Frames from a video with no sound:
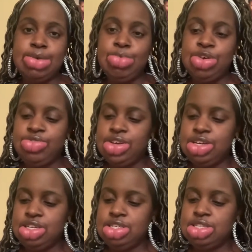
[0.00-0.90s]

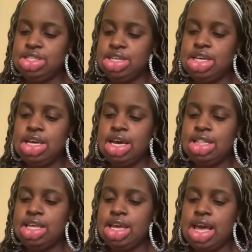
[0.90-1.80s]
movies. I
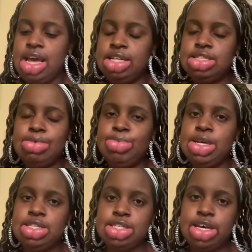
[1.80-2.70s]
think I ate some
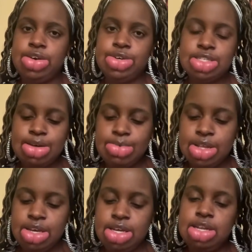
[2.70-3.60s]
pizza or
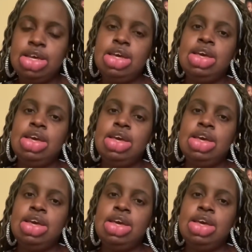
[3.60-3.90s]
something,